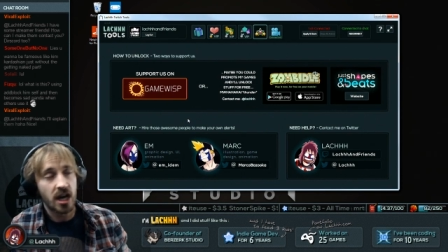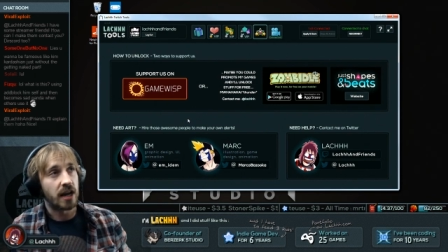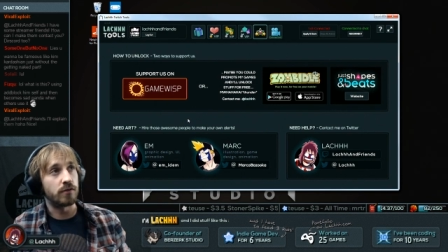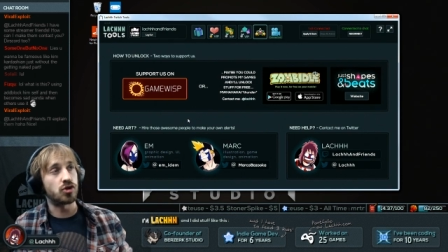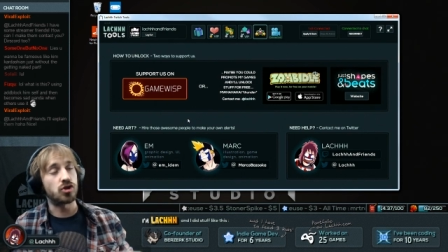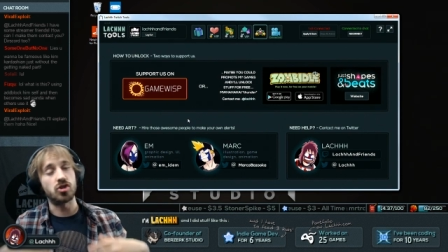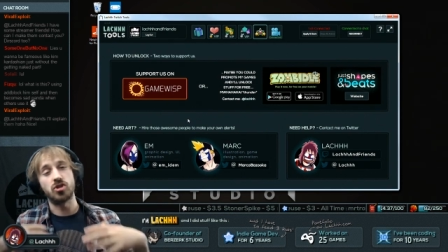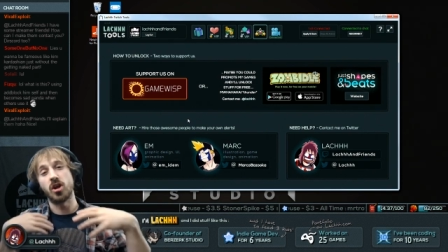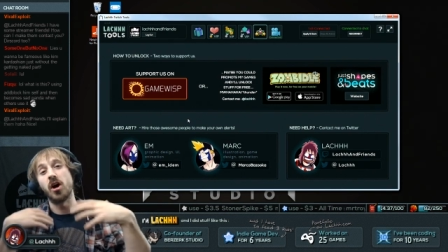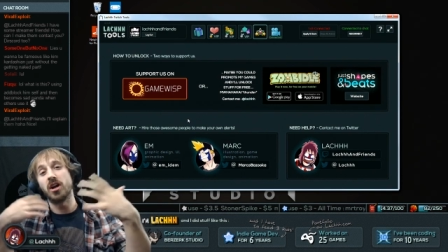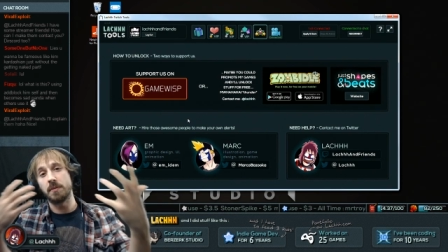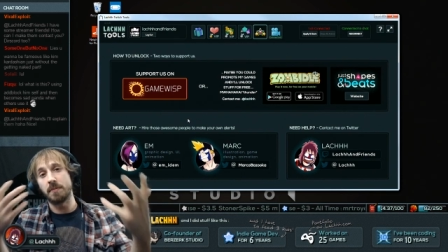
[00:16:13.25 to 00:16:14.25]
if you just
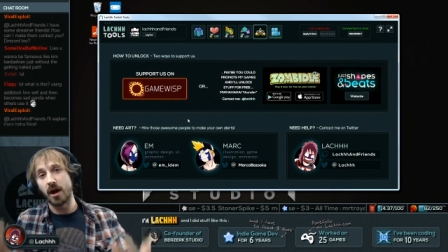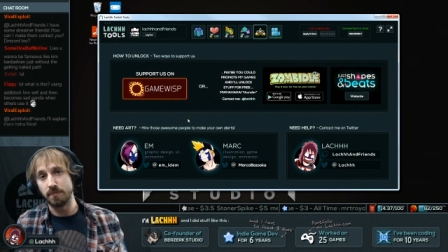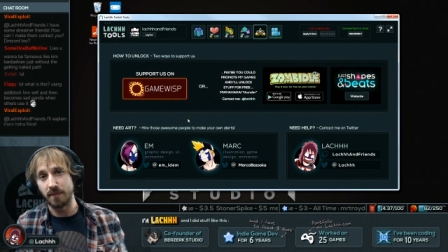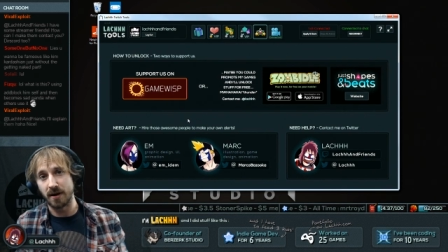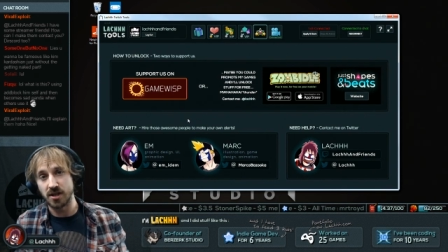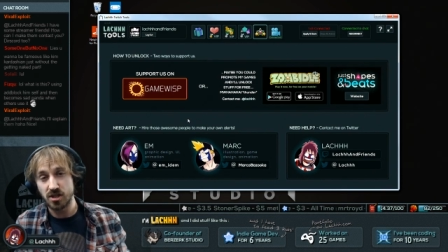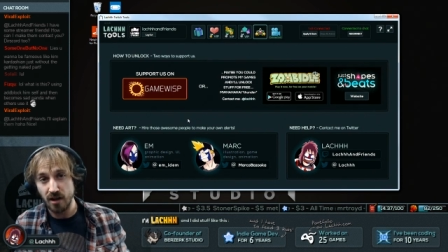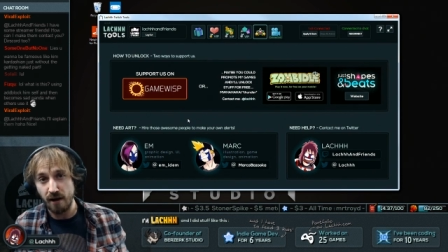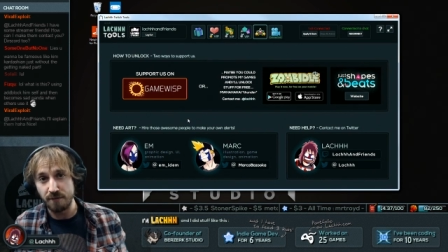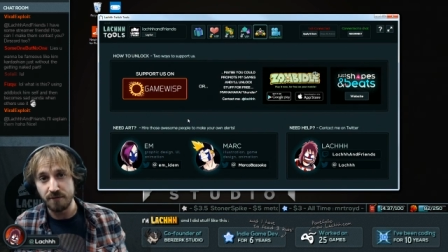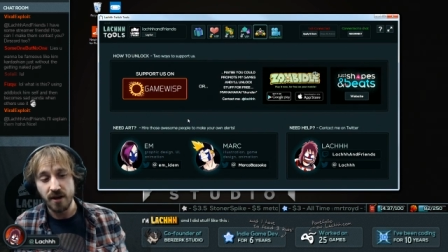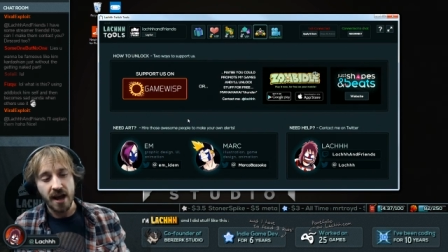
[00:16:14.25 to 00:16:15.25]
talk about my
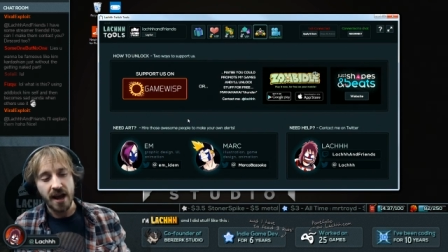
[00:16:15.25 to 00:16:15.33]
stuff,